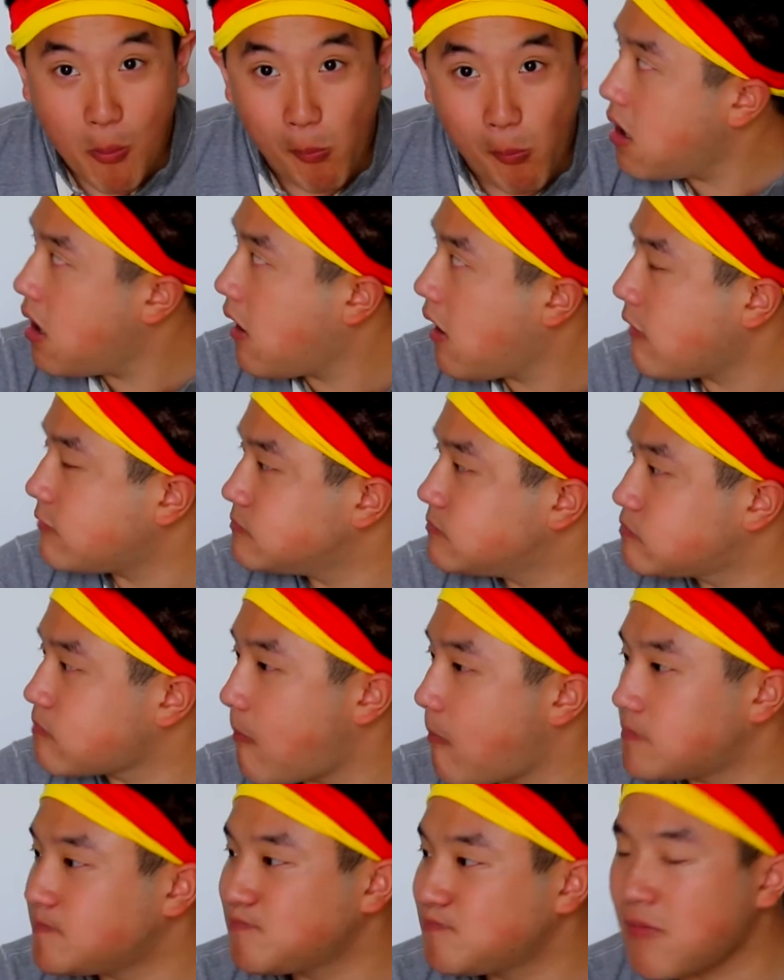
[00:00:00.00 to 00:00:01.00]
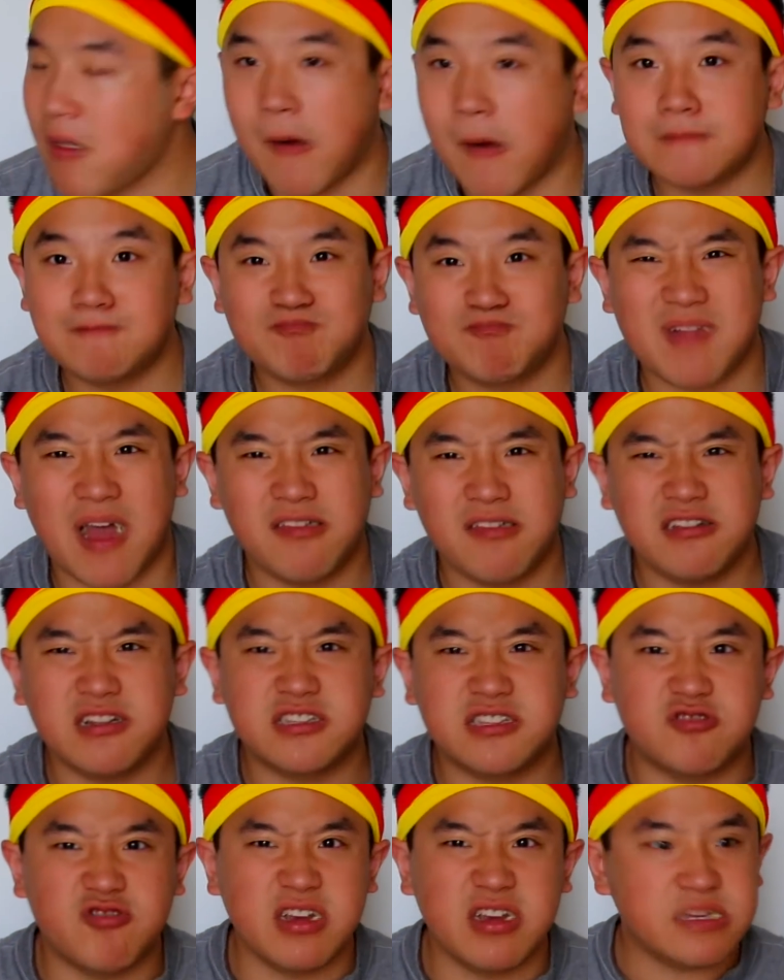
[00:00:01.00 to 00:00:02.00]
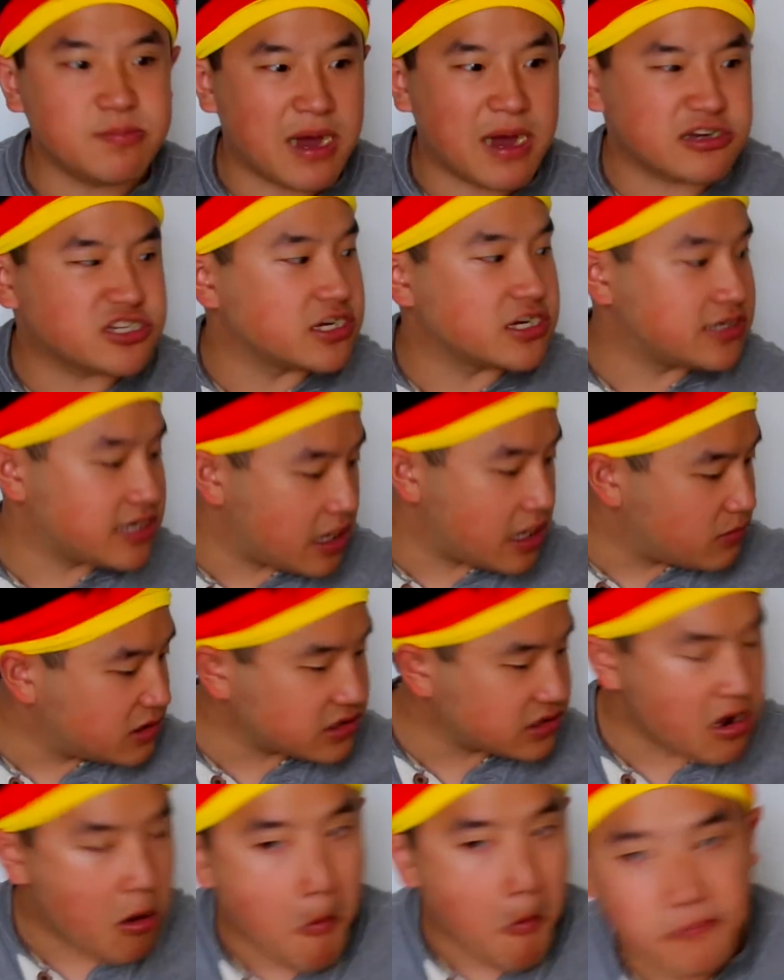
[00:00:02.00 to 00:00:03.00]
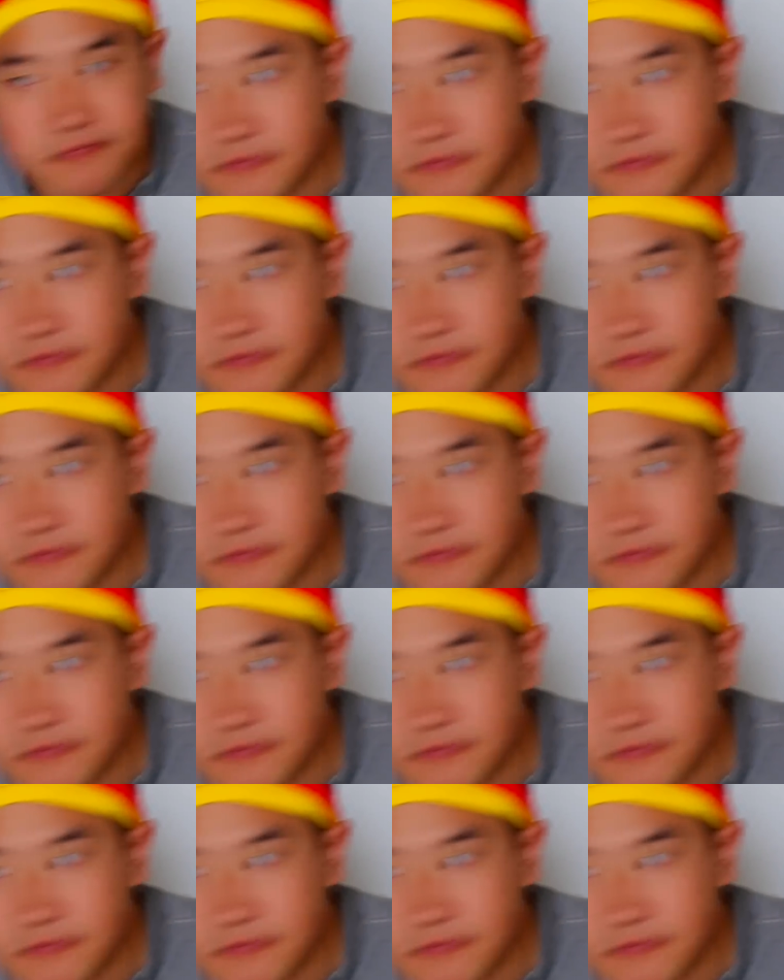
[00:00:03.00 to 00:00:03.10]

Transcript: Oh, I think it's drinks matching time, isn't it?